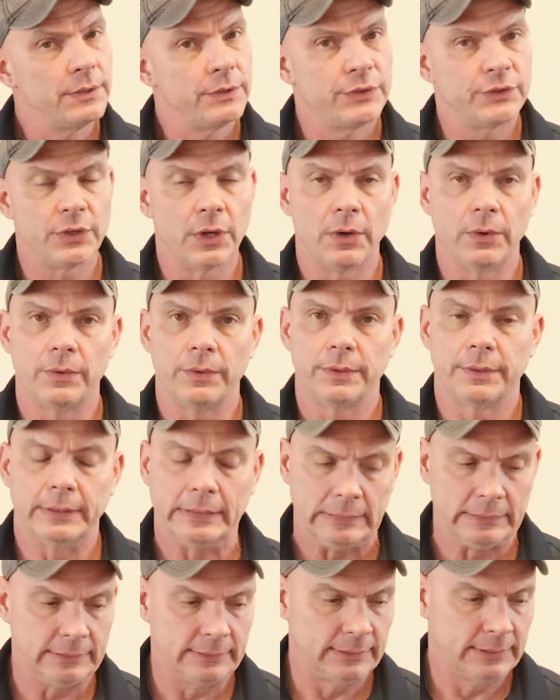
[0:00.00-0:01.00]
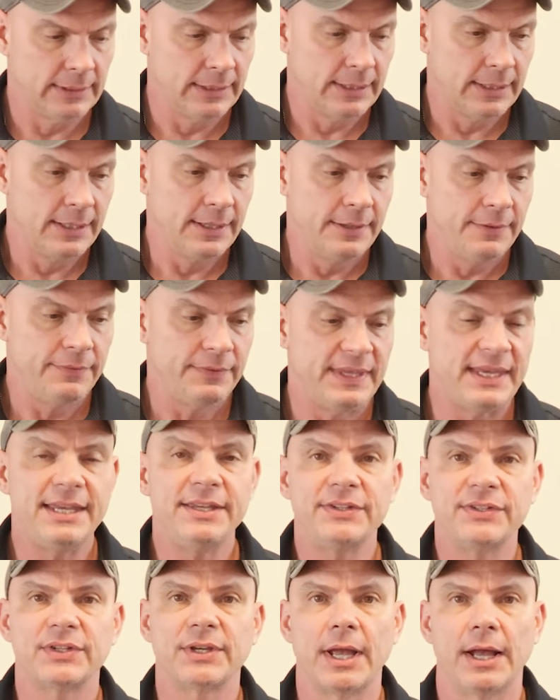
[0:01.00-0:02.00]
So
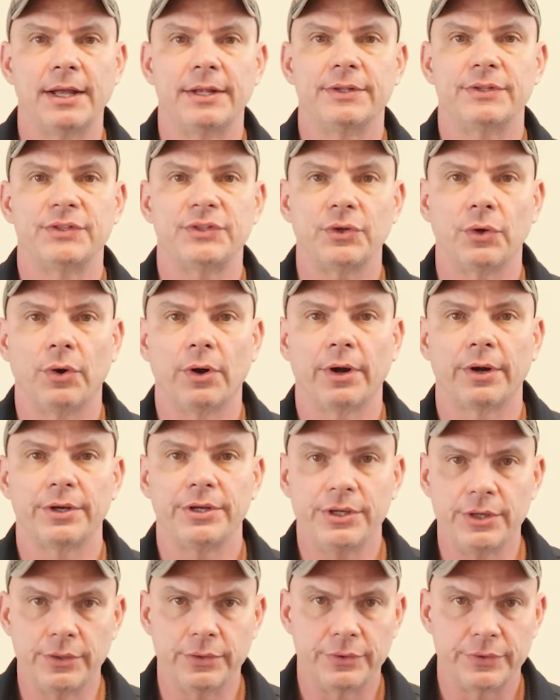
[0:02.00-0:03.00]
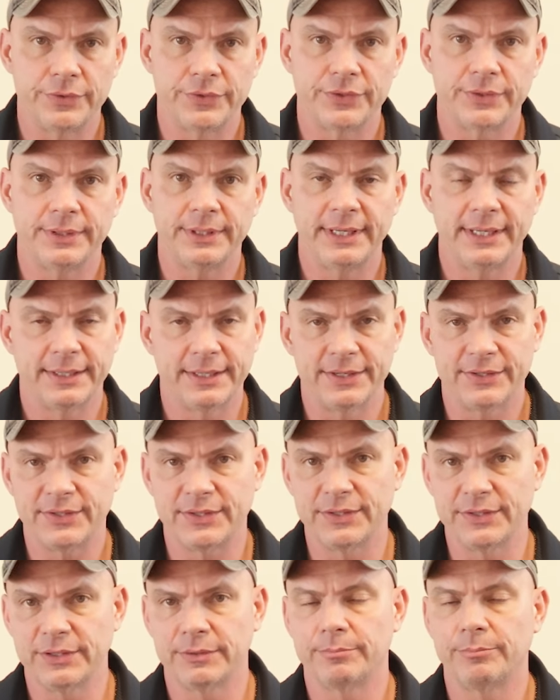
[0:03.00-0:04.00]
these guns are used, and
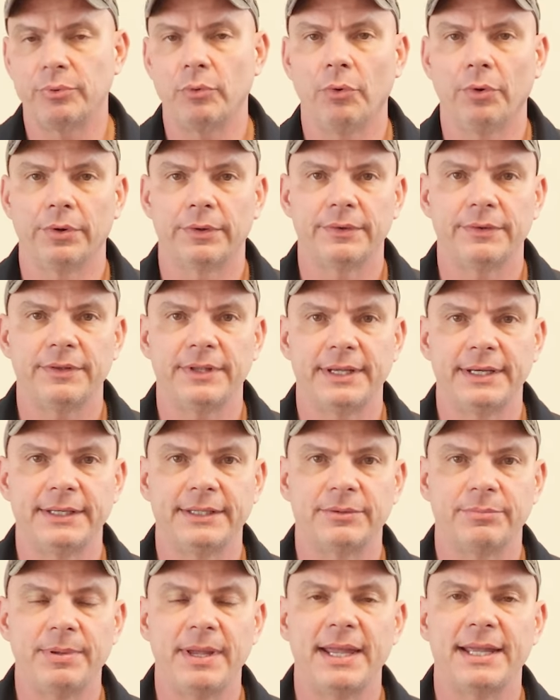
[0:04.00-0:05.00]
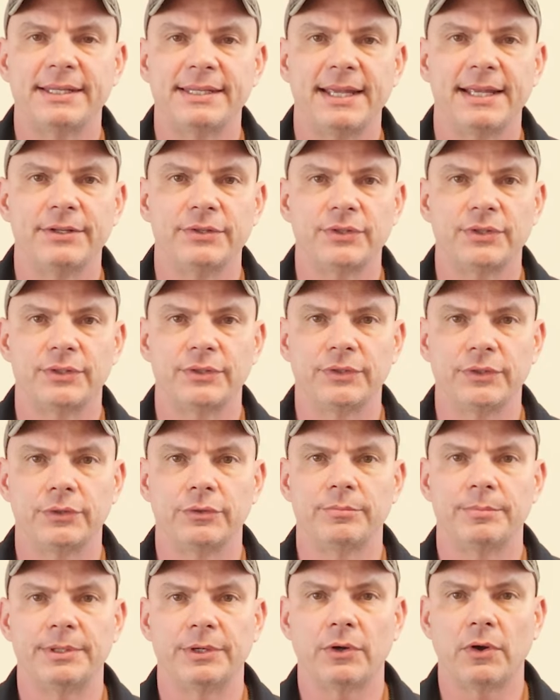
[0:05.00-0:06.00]
this is an important thing to pay attention
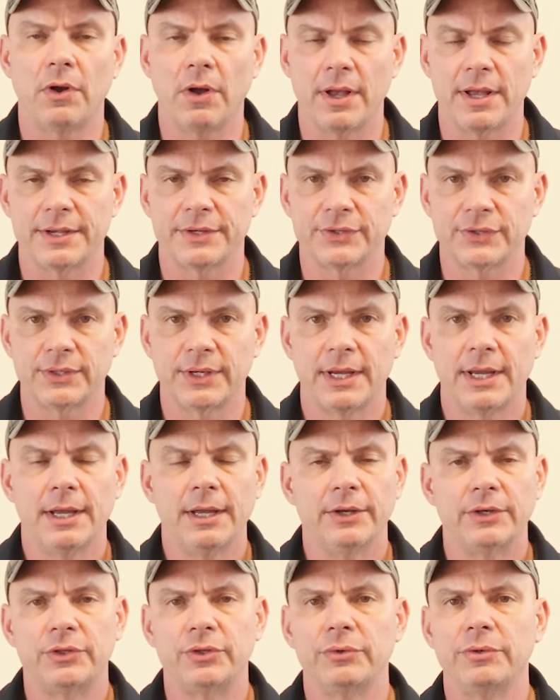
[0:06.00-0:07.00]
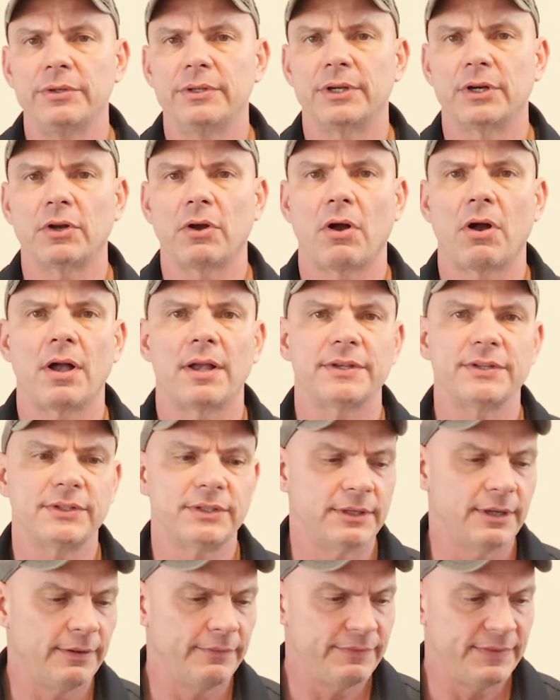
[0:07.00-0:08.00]
to because due to the
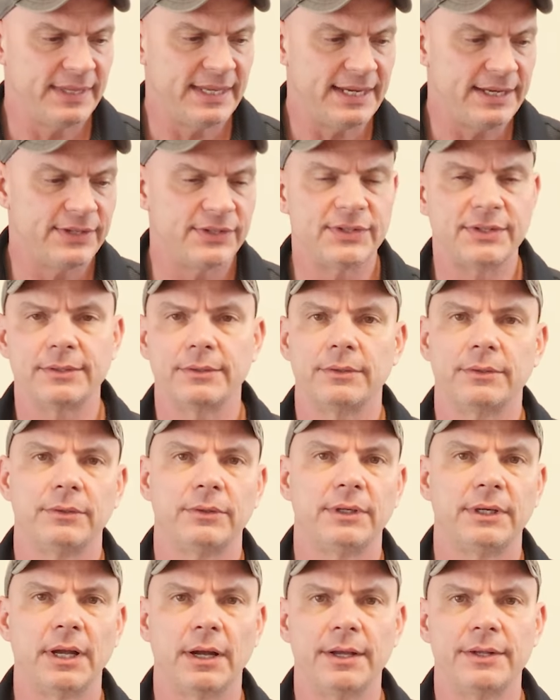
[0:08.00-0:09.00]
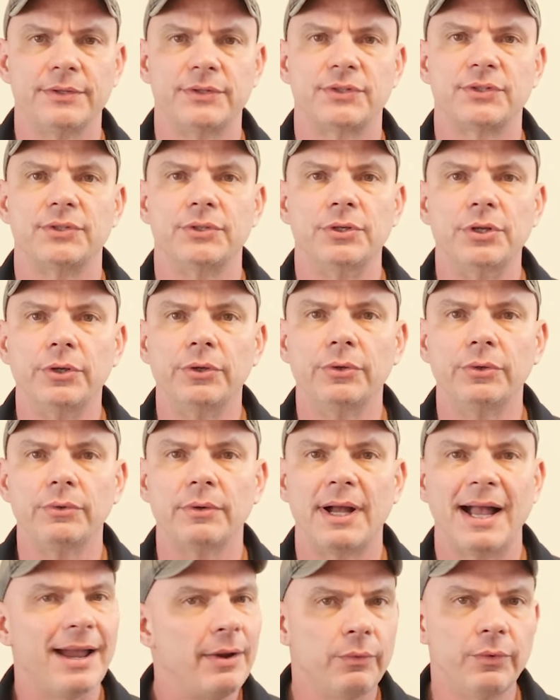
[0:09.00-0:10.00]
cost of these guns
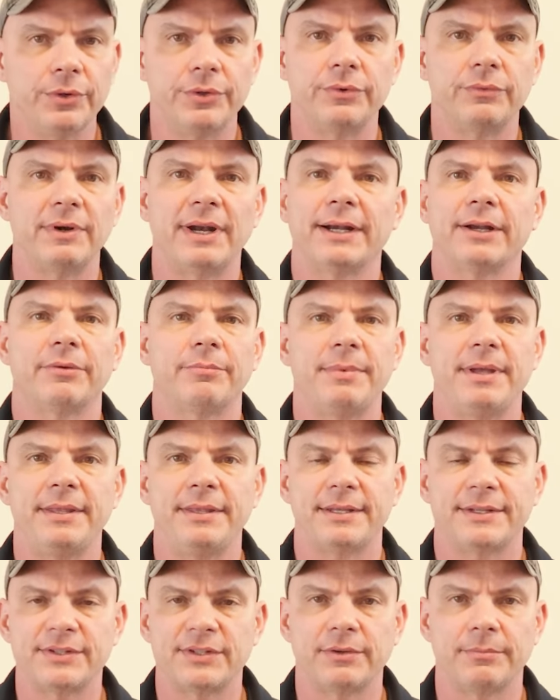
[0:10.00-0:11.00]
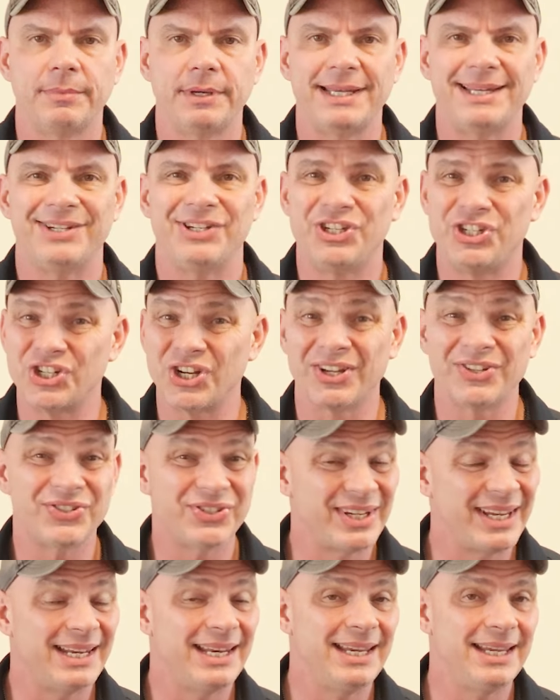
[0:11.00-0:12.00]
new, I wouldn't recommend that somebody
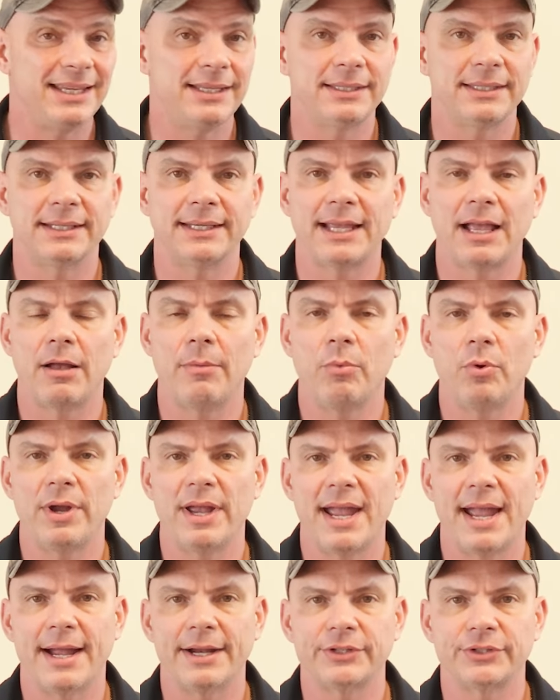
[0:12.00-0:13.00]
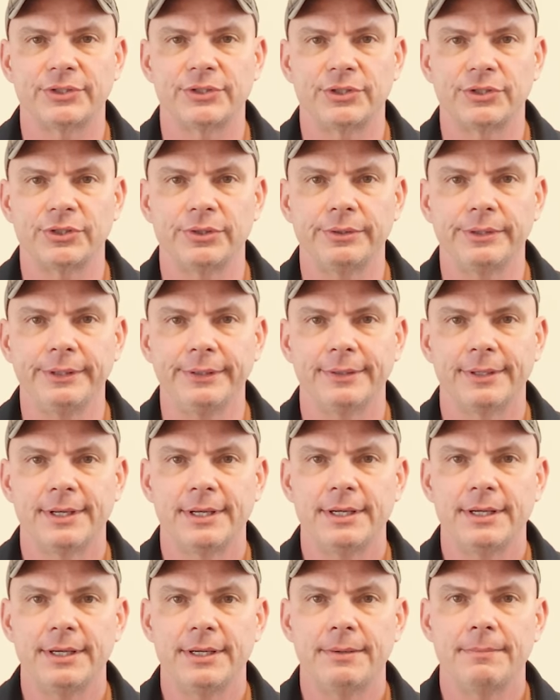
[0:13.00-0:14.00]
just getting into cowboy action shooting
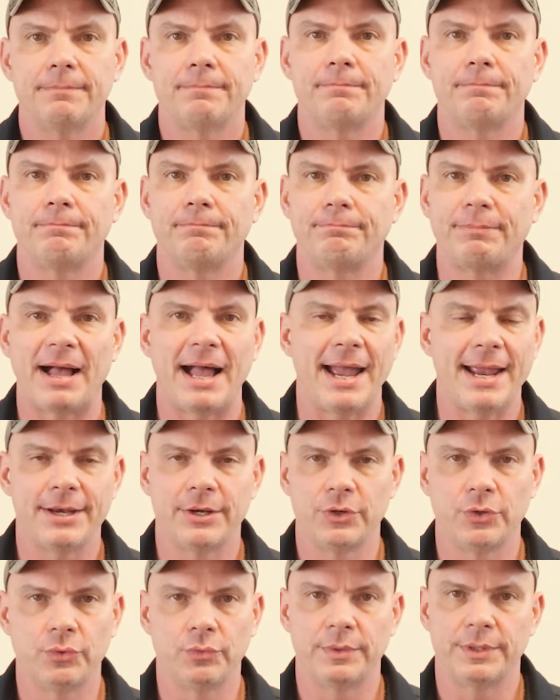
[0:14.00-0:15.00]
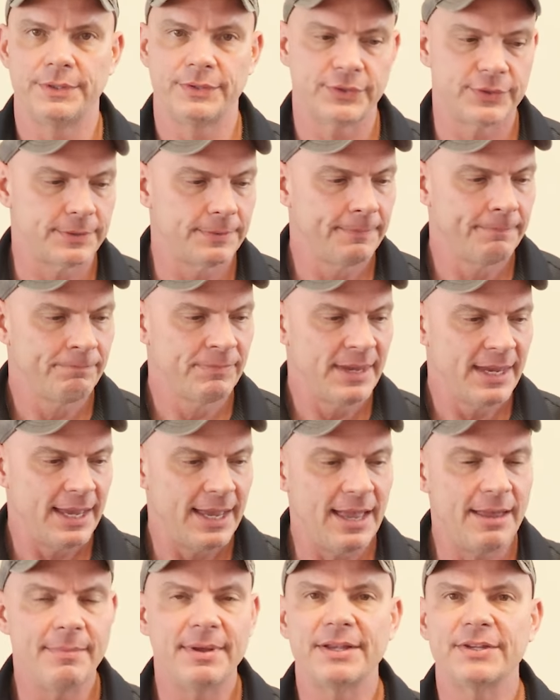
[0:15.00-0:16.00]
buy new ones.
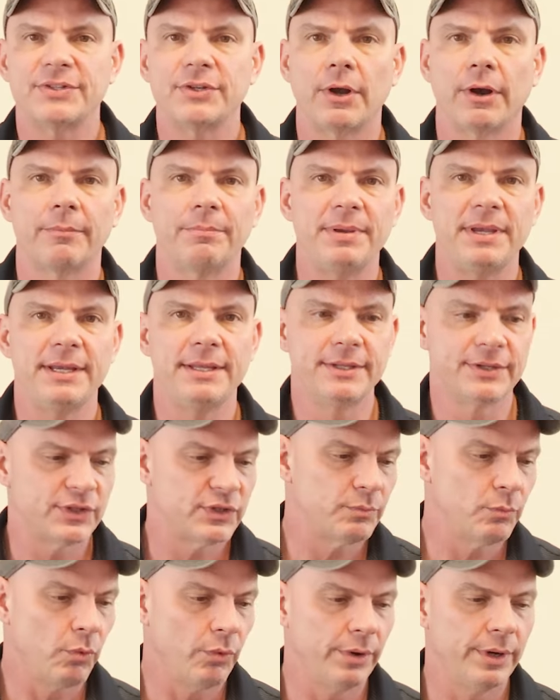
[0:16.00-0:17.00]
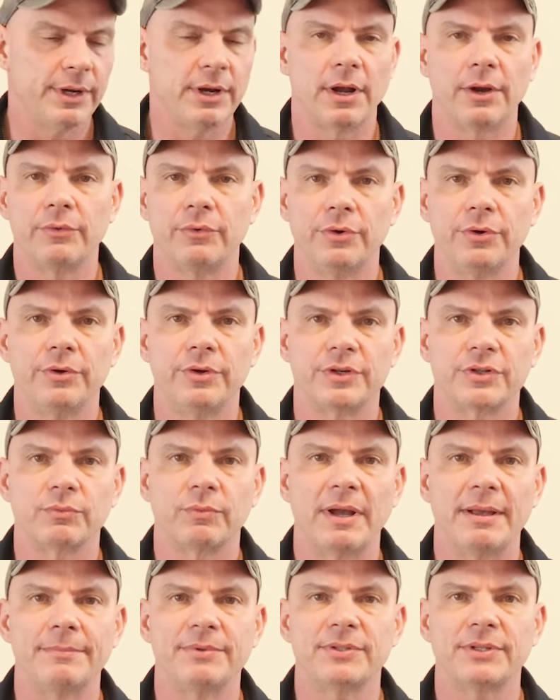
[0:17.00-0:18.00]
MSRP this morning on Ruger's
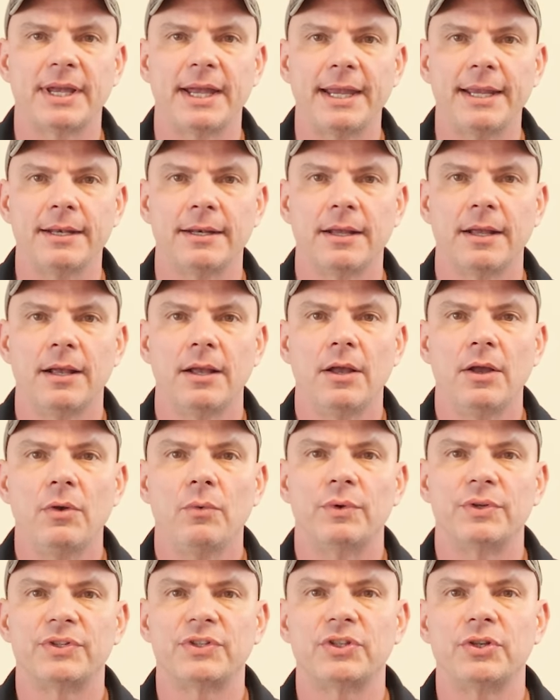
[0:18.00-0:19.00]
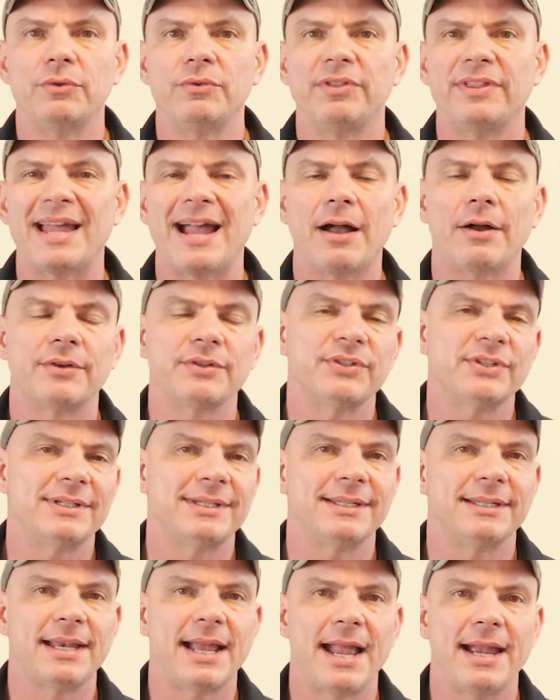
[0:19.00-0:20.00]
website was
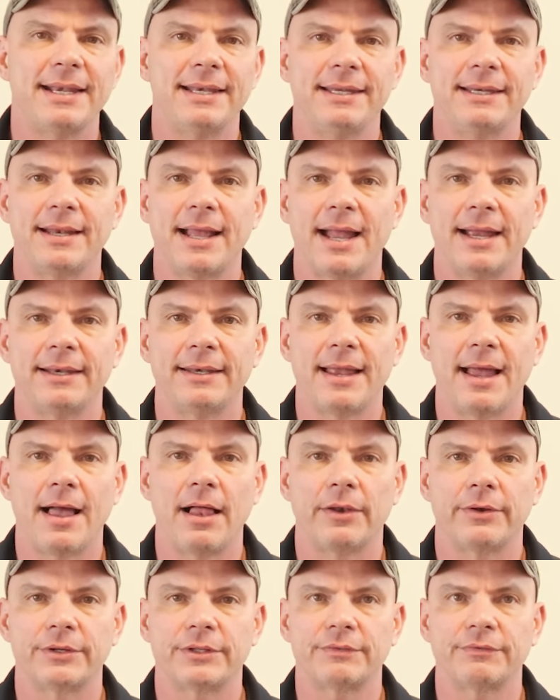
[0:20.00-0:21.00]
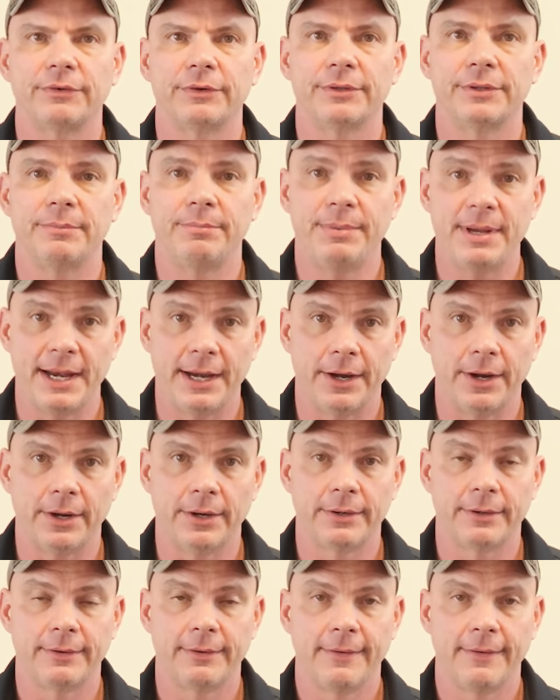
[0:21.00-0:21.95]
$2,099 for the pair.